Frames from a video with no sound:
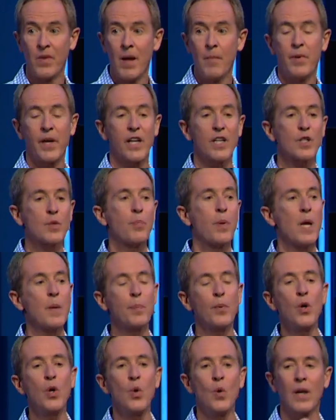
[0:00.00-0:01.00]
Because
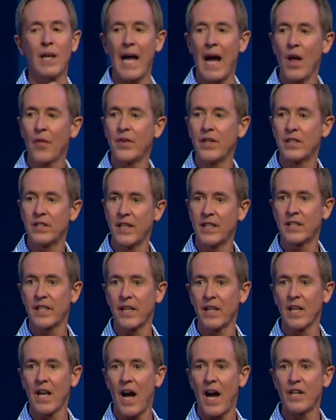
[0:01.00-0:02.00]
people who allow these things to
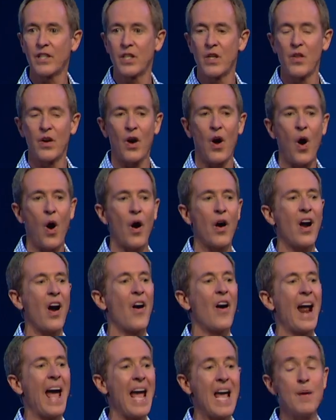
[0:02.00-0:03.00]
get lodged in their heart
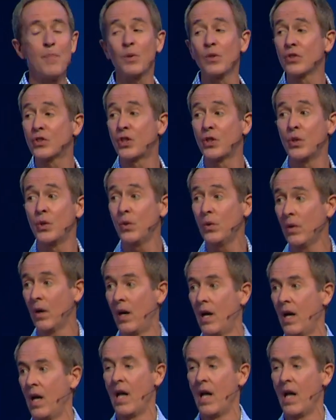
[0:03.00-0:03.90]
are able to